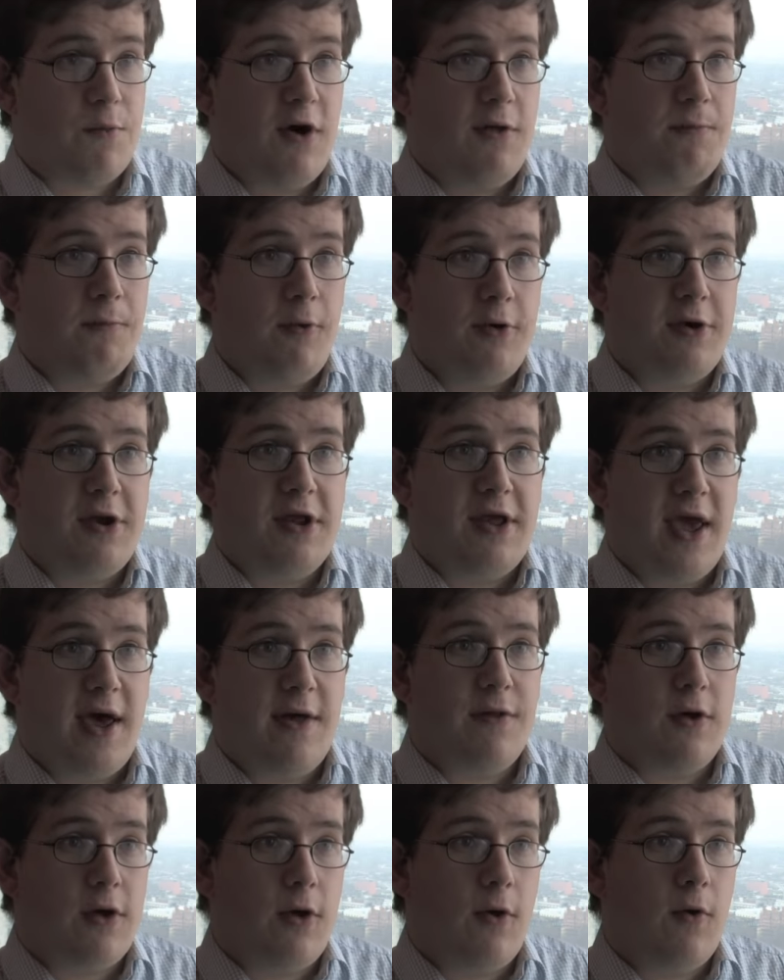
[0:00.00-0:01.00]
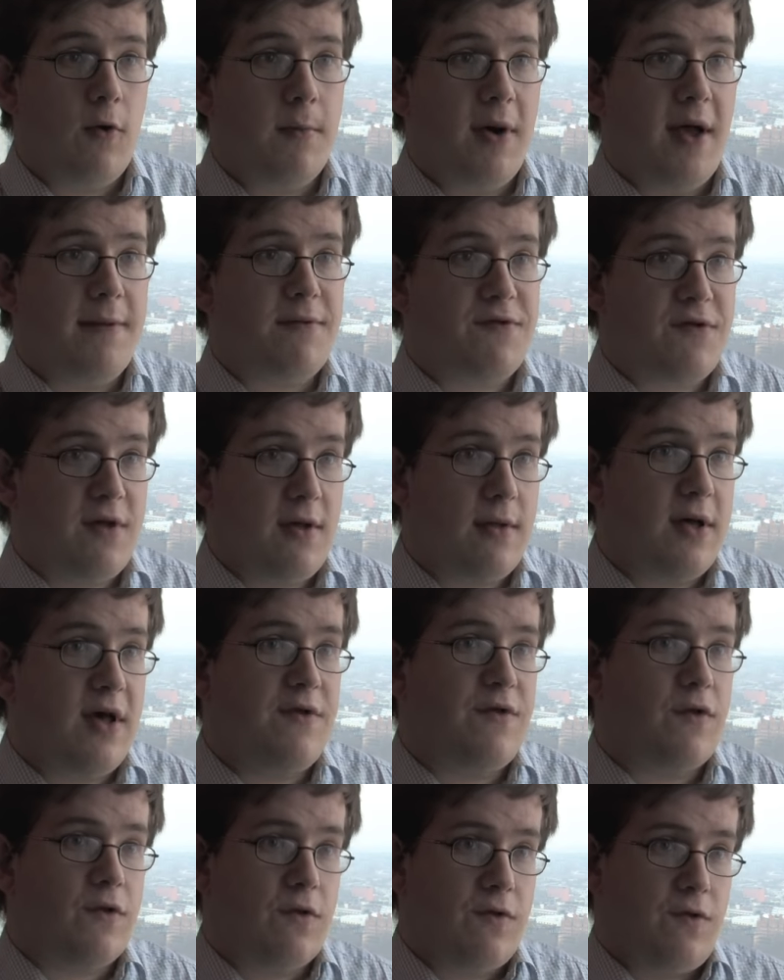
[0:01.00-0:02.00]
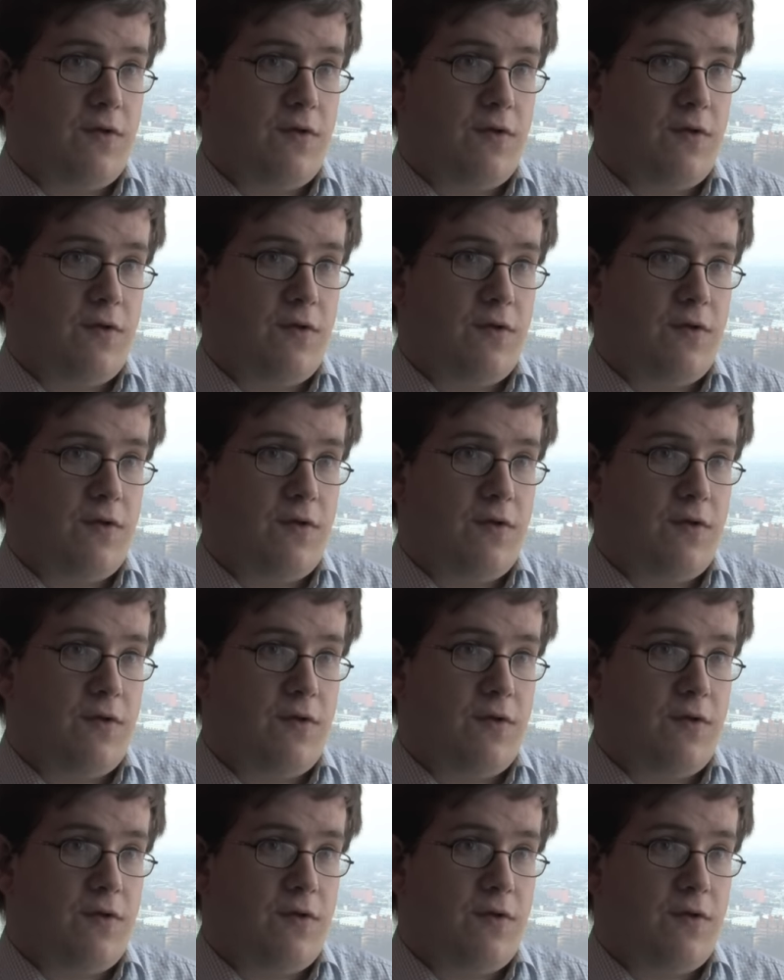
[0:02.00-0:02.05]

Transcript: worth pointing out that Google Maps still has